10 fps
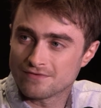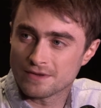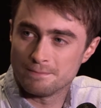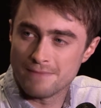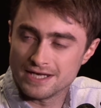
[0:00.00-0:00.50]

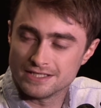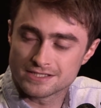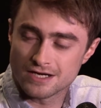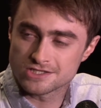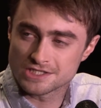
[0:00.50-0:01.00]
had many
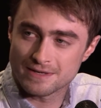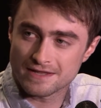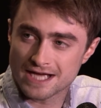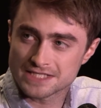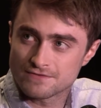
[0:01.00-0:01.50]
discussions about
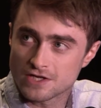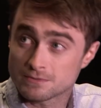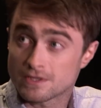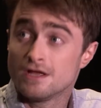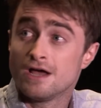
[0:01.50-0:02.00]
the accent for the last
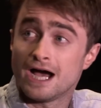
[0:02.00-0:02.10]
month,